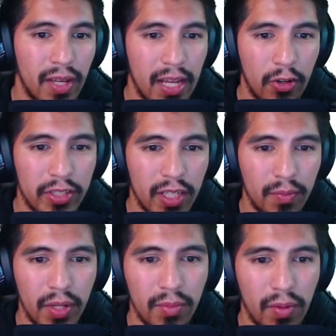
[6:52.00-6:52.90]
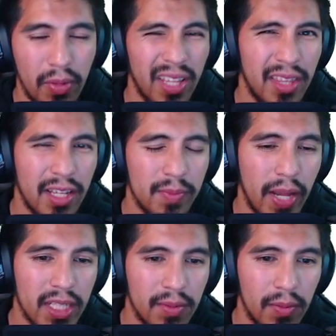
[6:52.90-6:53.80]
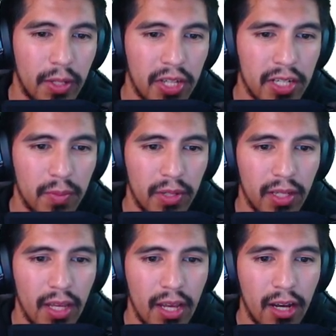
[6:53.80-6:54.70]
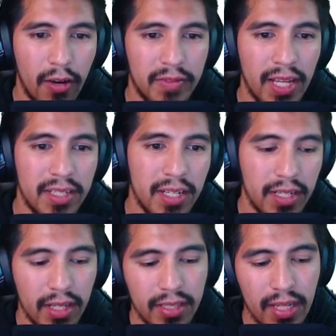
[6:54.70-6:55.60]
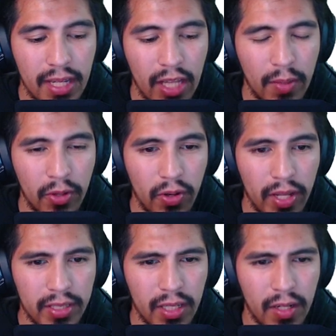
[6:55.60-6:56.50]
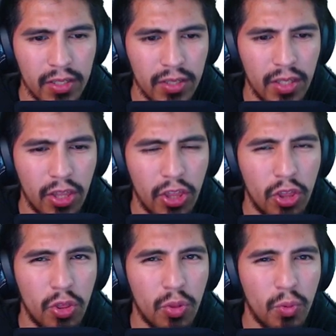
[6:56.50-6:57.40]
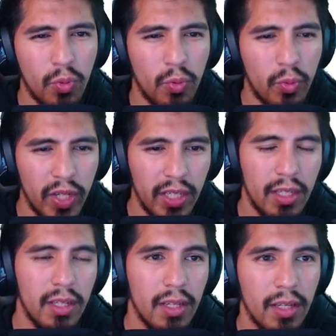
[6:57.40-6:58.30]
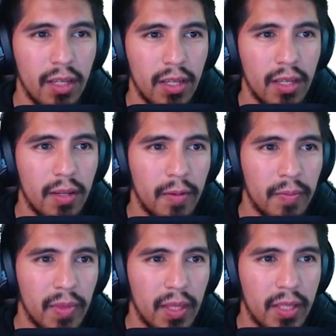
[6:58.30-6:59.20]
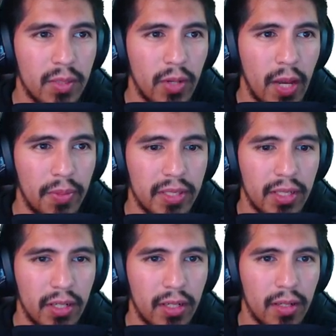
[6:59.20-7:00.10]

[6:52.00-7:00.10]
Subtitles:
I know I said a minimum, but I think it's maximum. I'll change it a bit, of 10 digits. Now let me go ahead and set it to 3. Let's see what happens here.